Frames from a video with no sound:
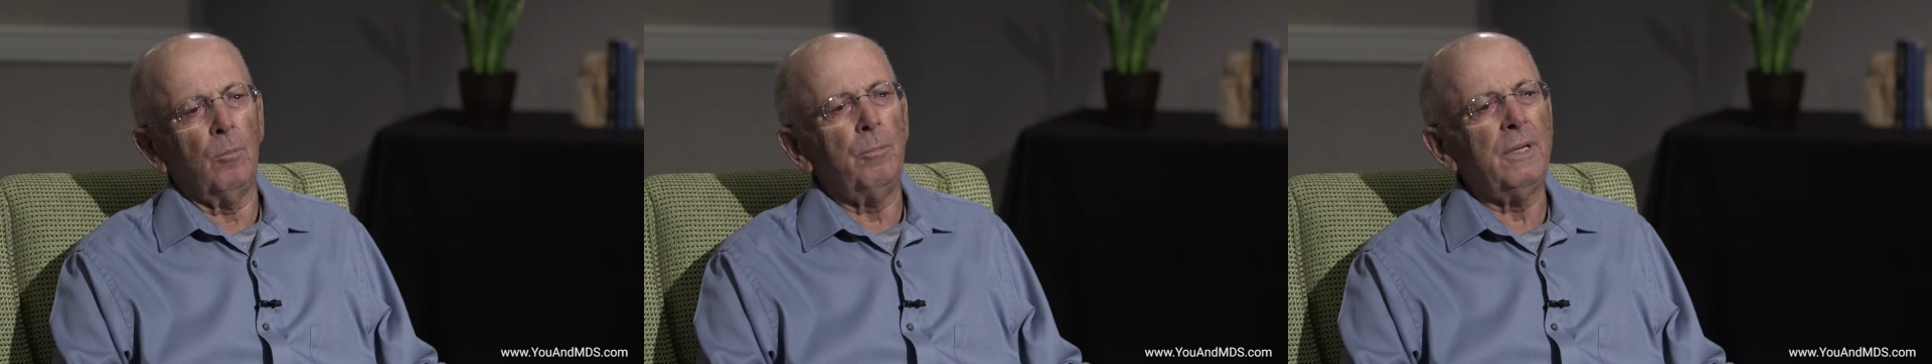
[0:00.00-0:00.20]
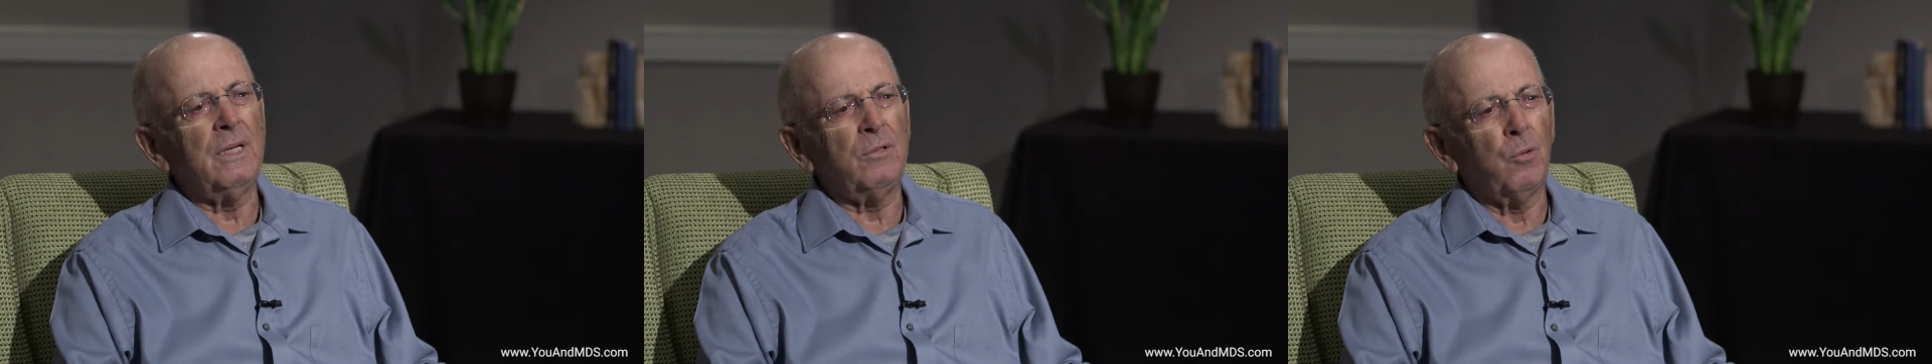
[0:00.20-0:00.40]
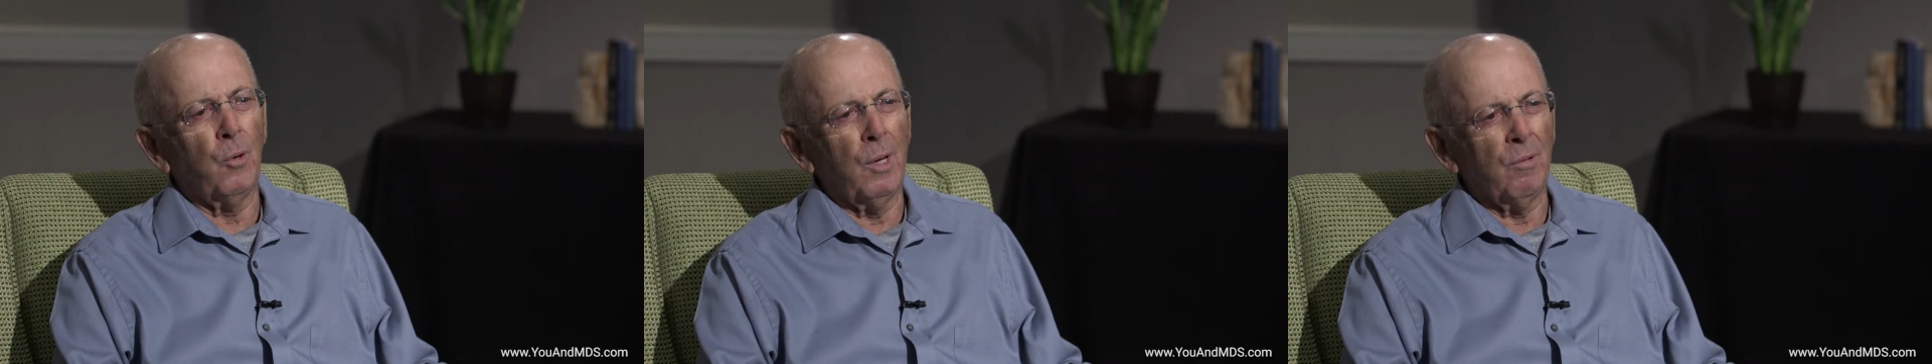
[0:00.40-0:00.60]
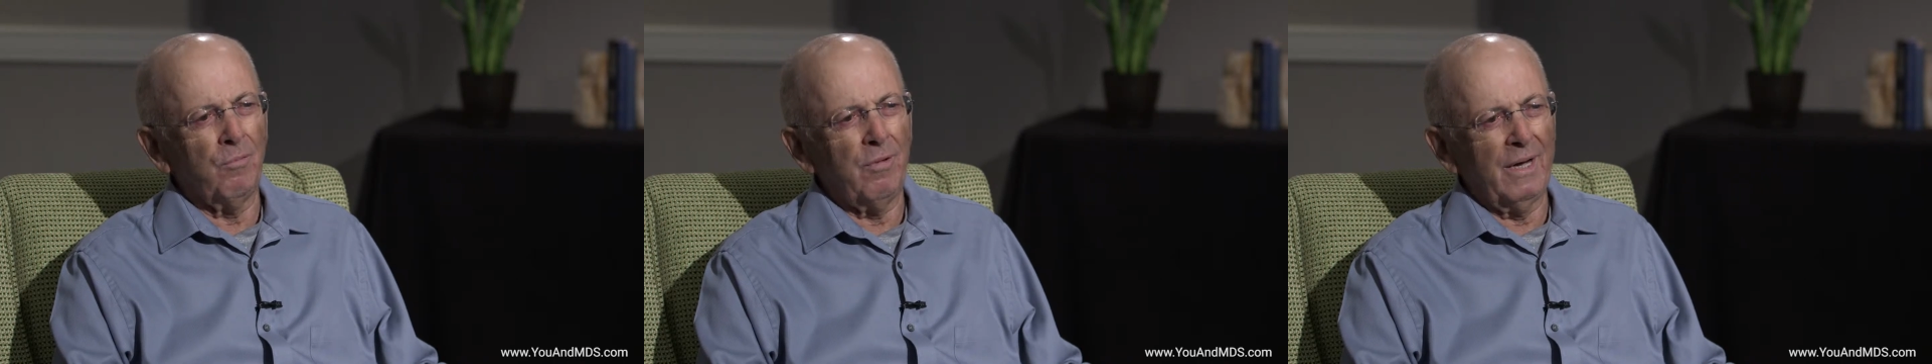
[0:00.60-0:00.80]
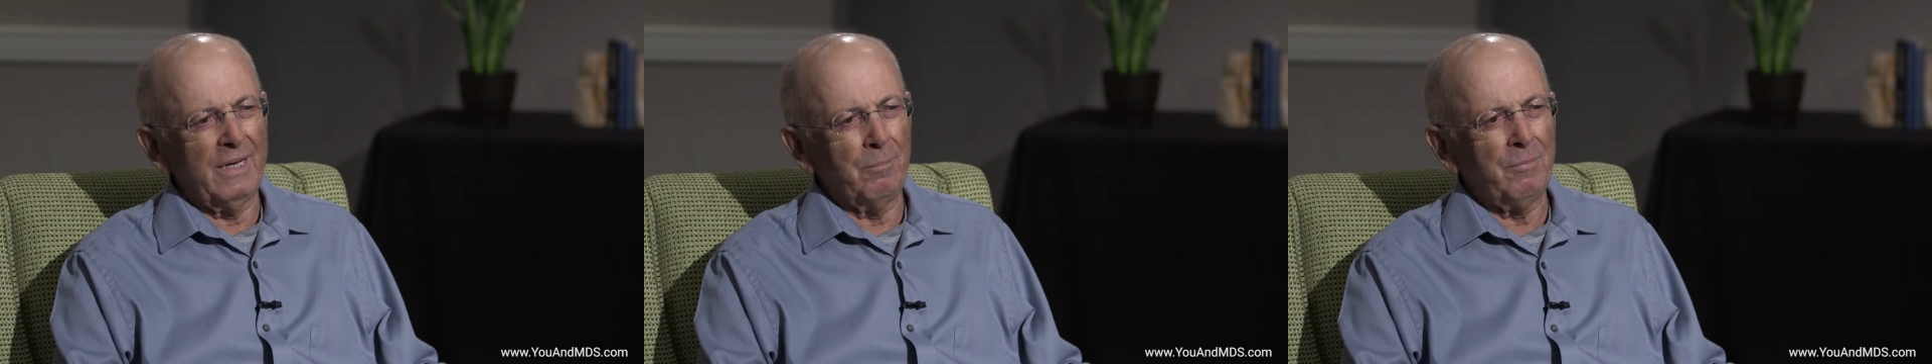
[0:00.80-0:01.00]
B12
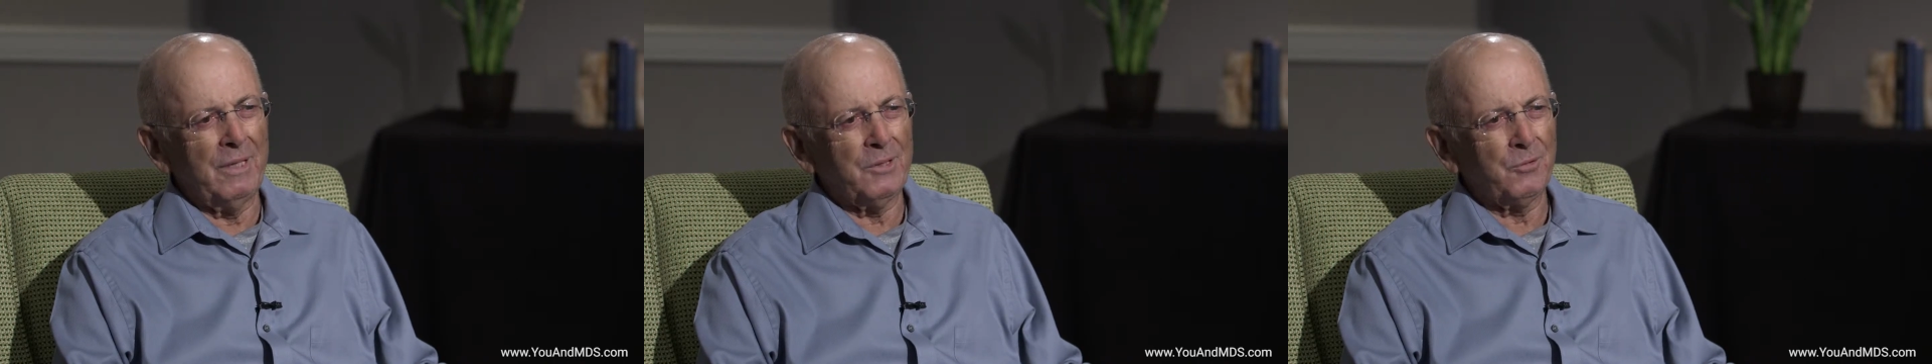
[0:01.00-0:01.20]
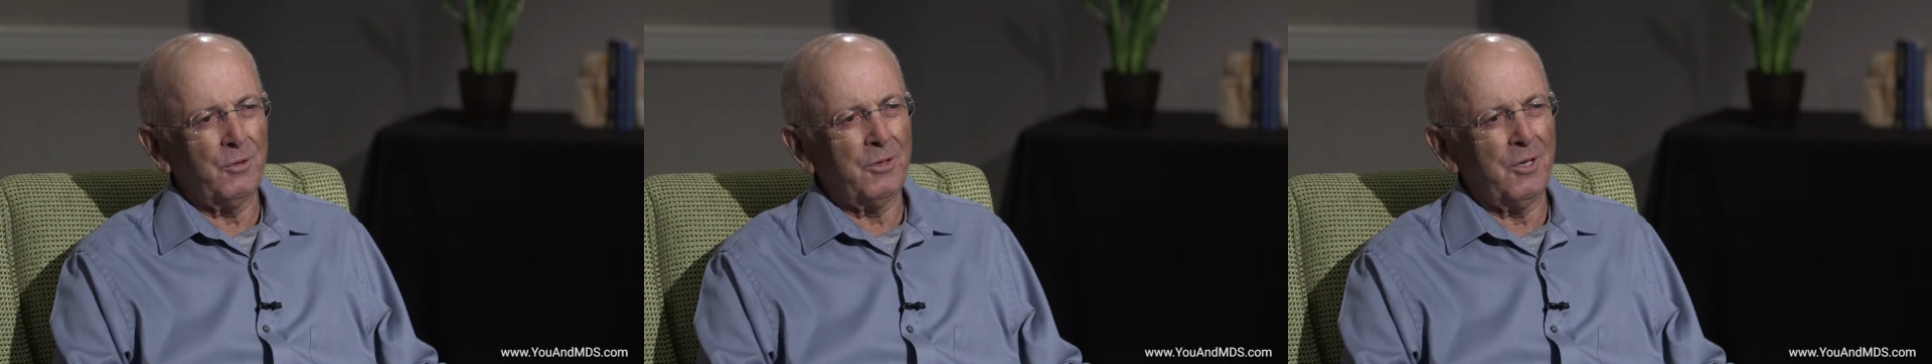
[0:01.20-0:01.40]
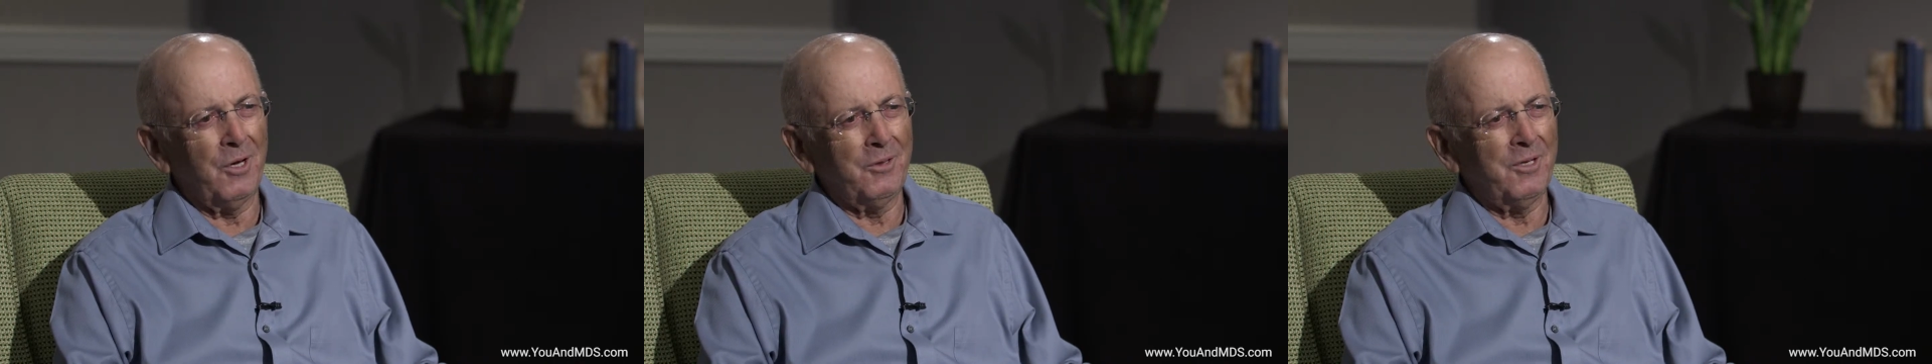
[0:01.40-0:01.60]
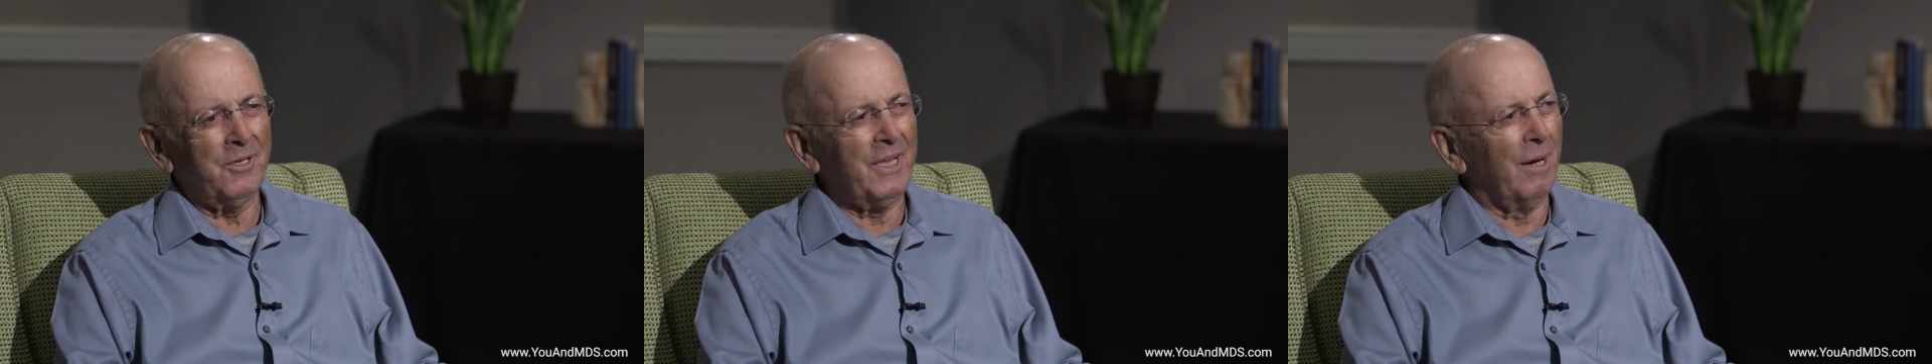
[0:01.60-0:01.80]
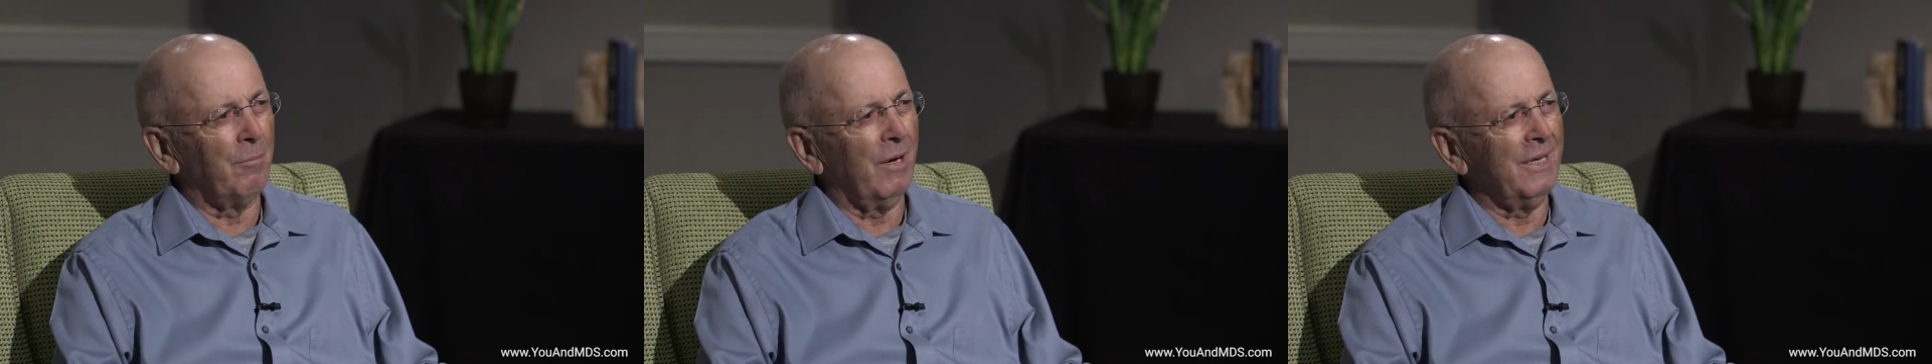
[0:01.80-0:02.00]
vitamins. We thought
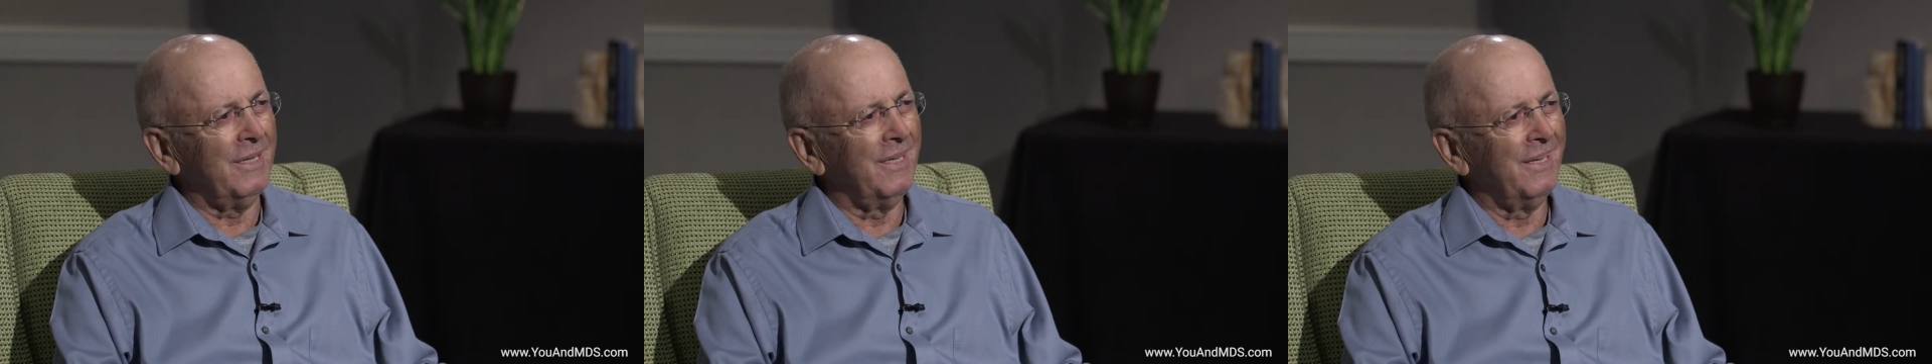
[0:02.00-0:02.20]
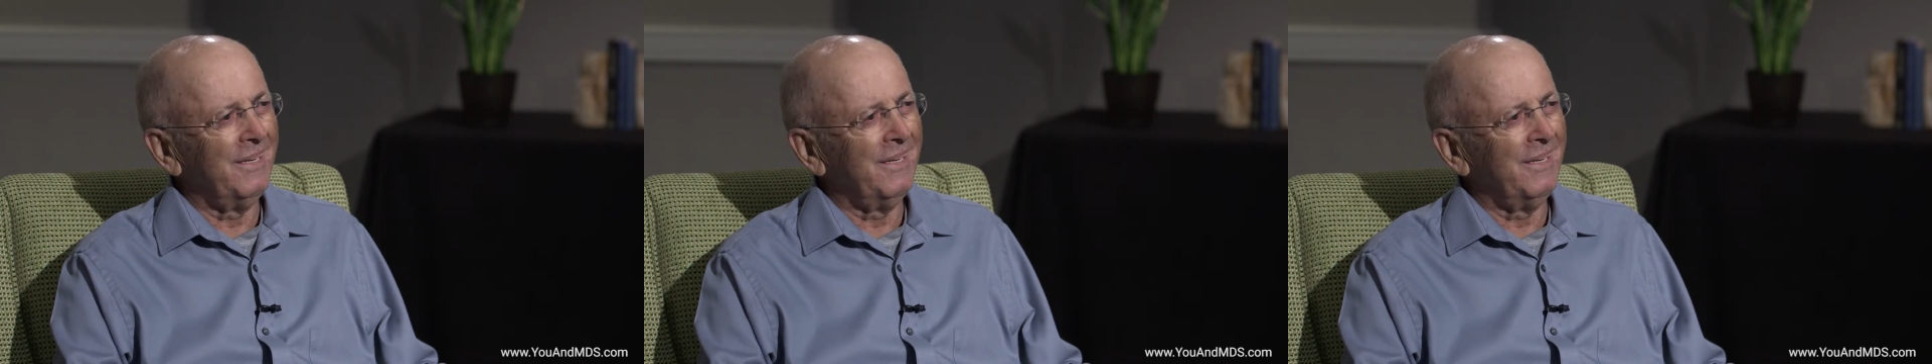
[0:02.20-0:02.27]
that might